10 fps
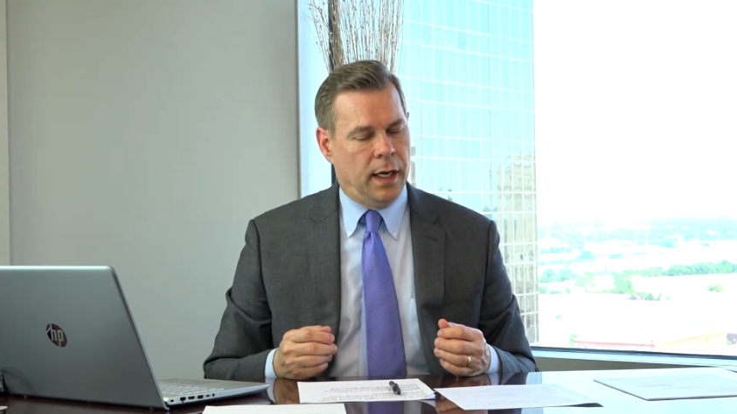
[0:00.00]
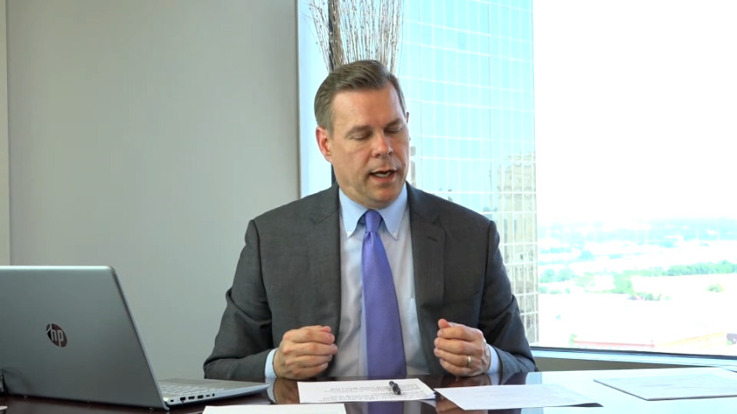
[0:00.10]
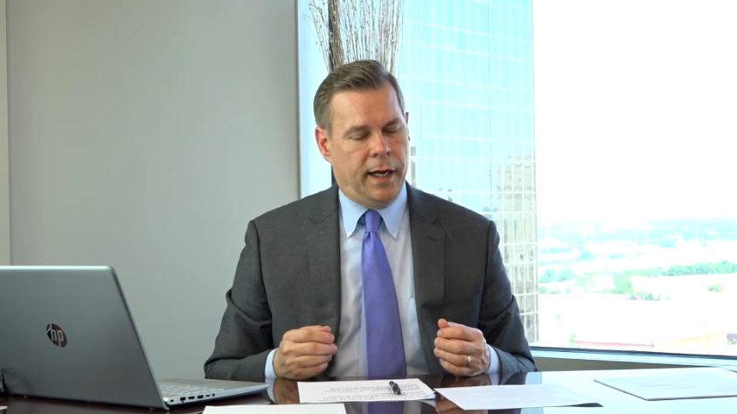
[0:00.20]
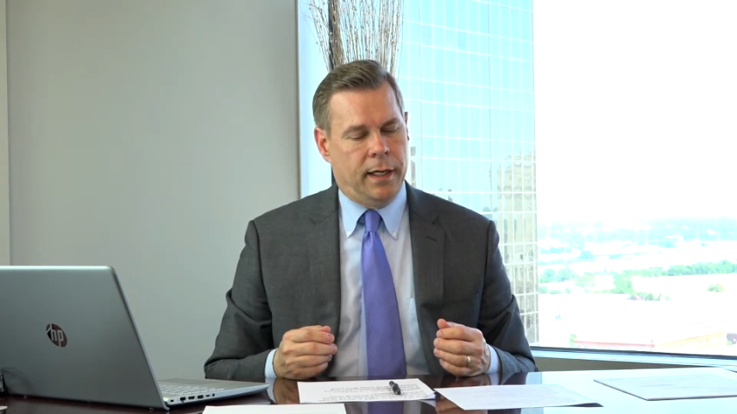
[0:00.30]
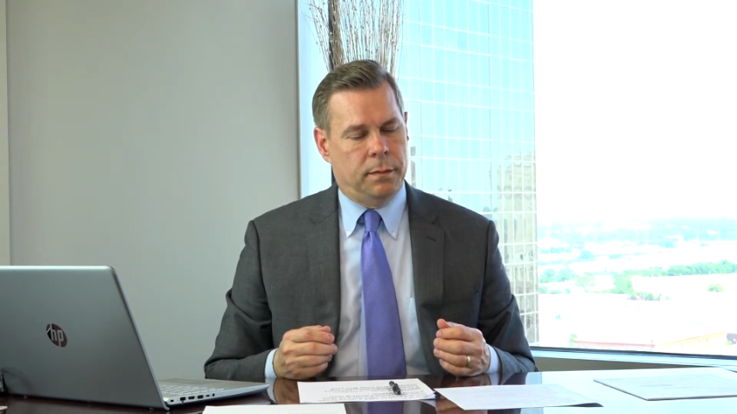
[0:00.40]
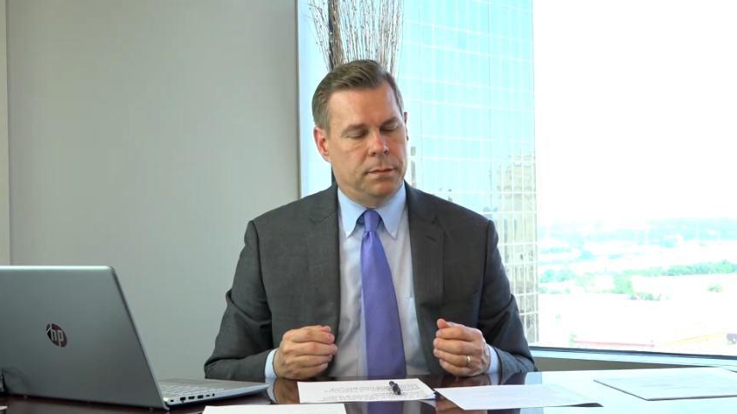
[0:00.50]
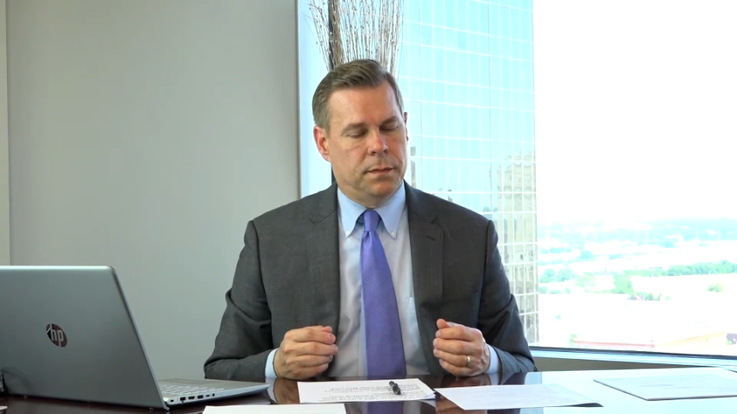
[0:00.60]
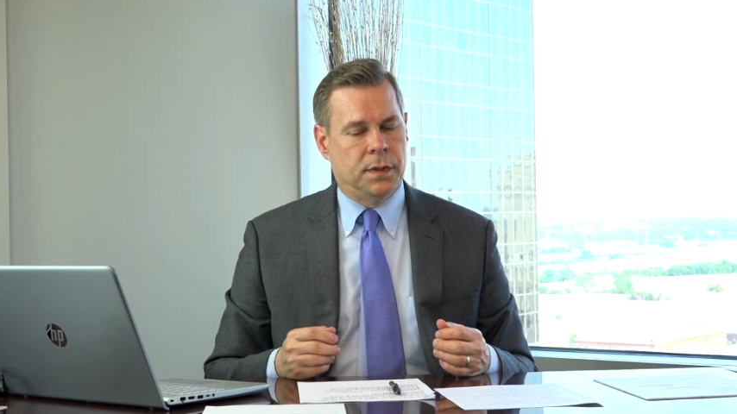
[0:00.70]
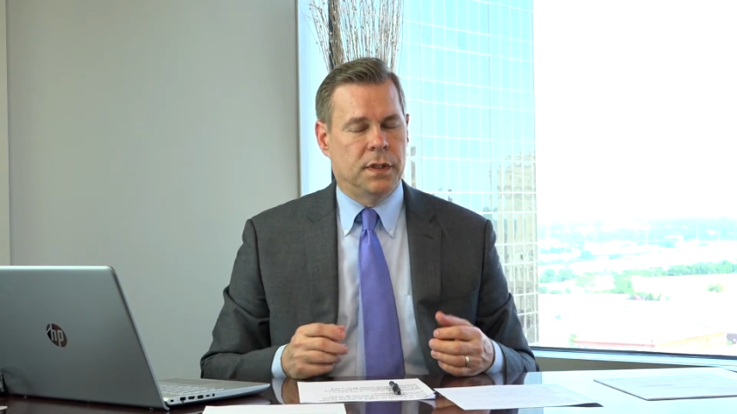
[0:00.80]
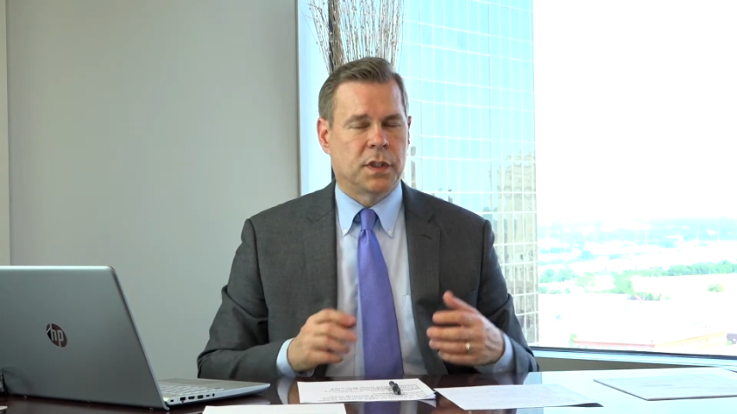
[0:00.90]

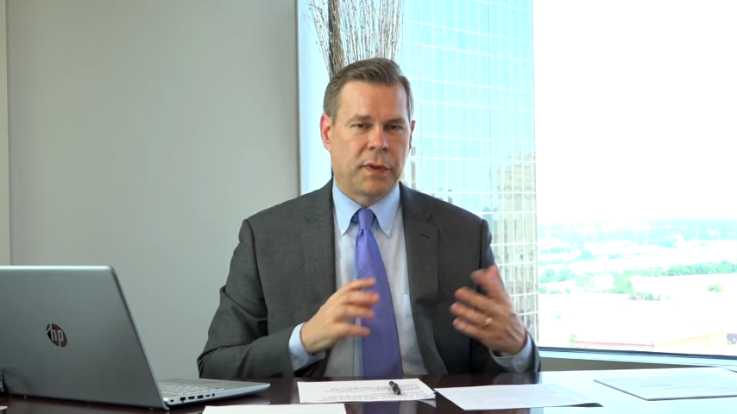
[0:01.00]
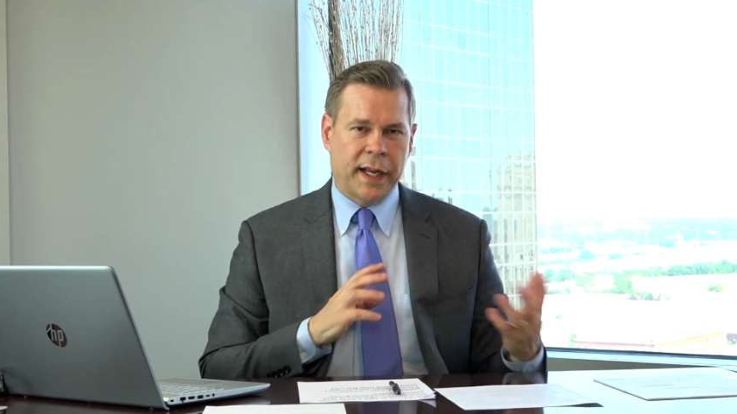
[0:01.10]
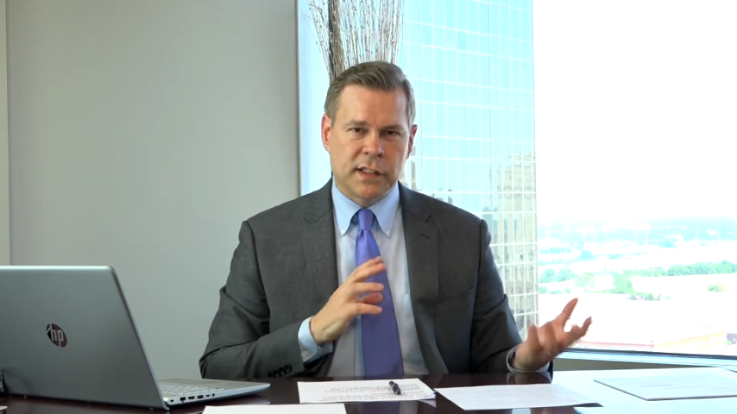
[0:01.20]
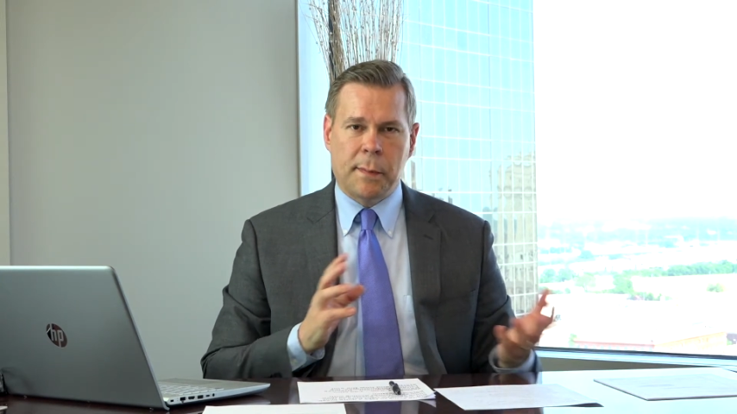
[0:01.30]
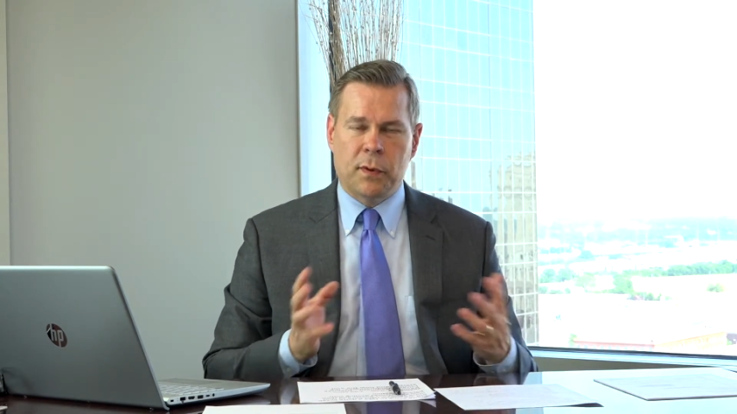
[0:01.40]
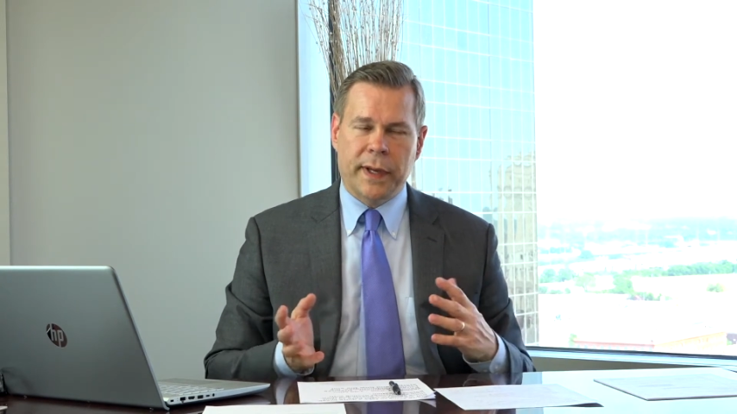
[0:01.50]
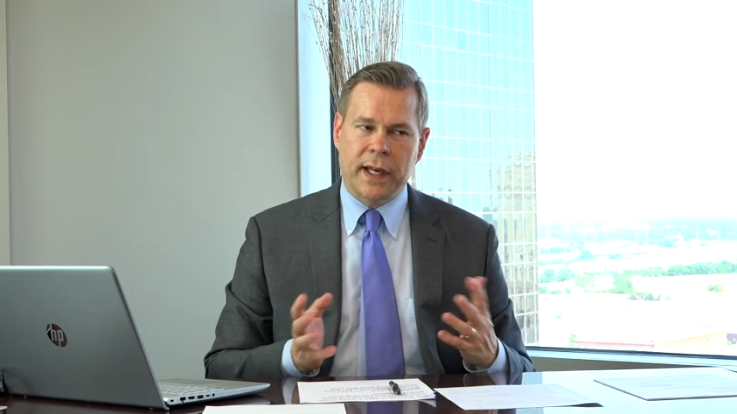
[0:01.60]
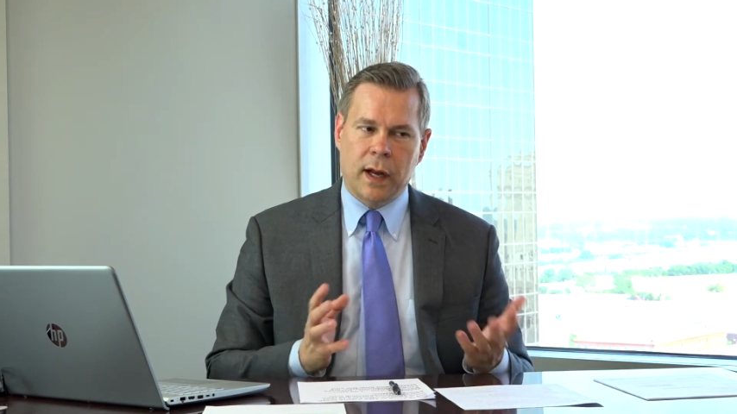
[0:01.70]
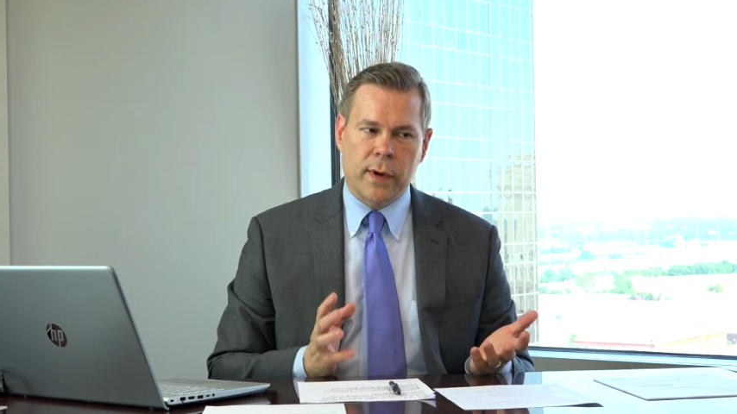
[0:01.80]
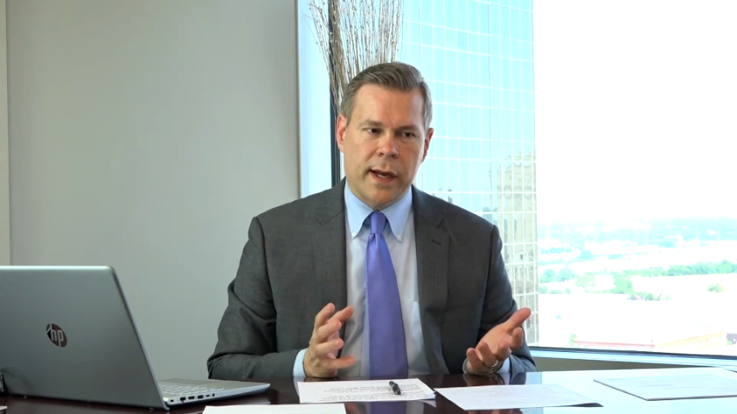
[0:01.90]
Some things people may
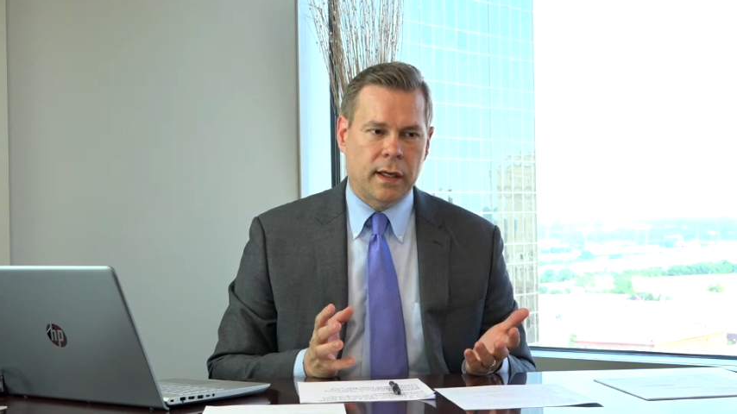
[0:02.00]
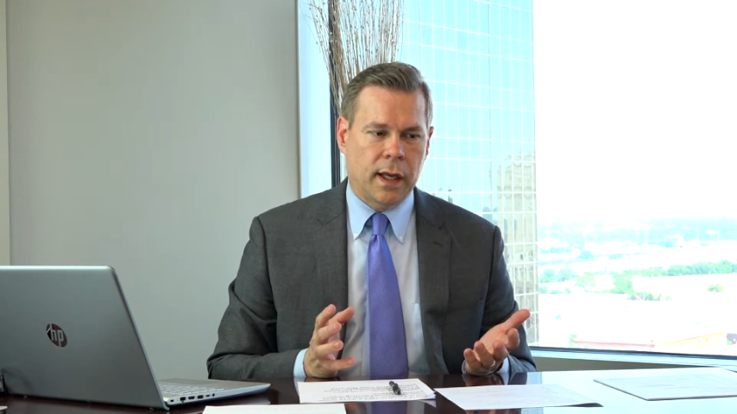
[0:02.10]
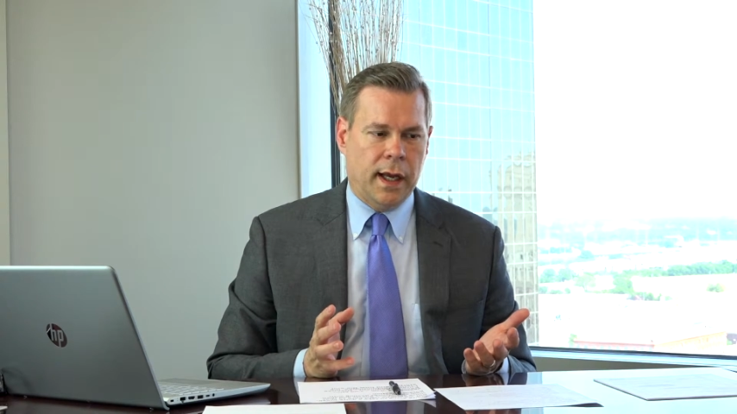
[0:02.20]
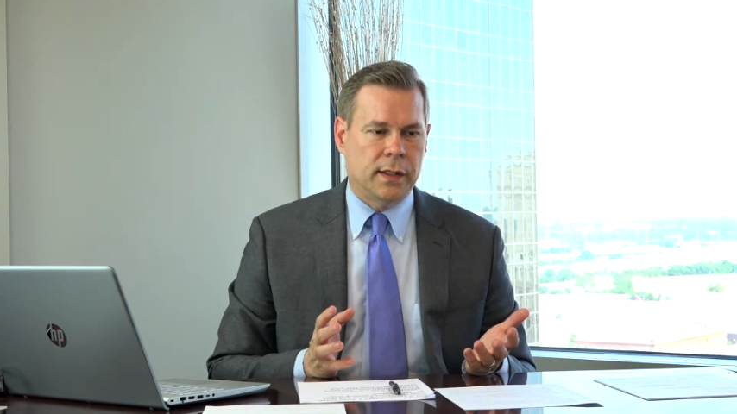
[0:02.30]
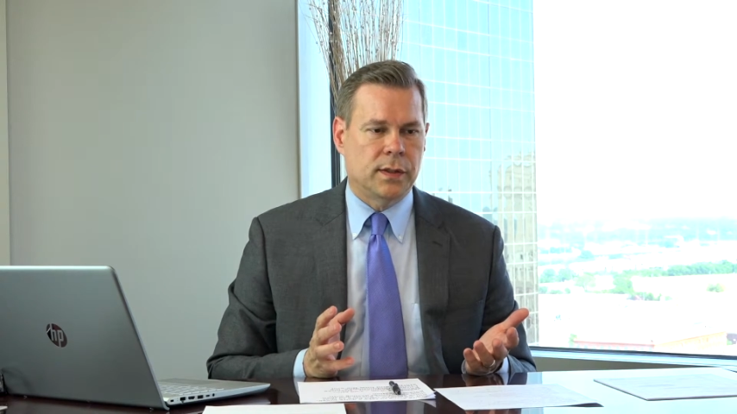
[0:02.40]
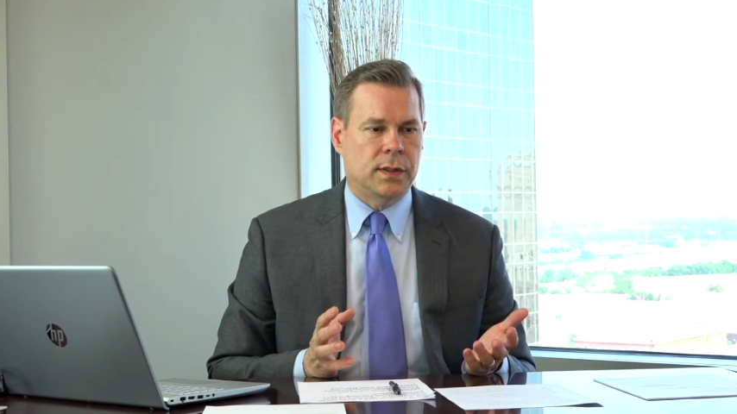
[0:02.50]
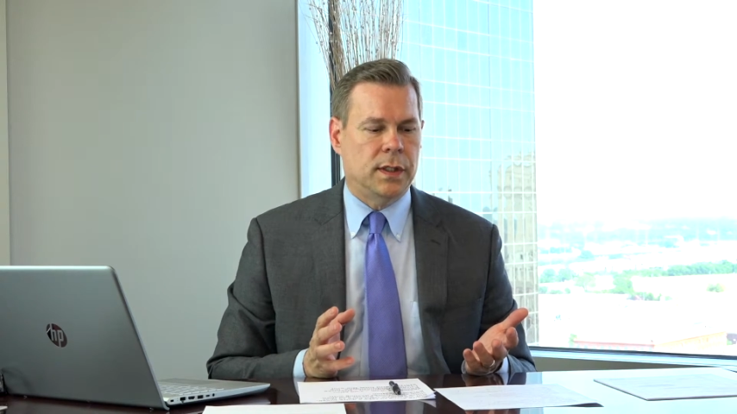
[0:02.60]
not recognize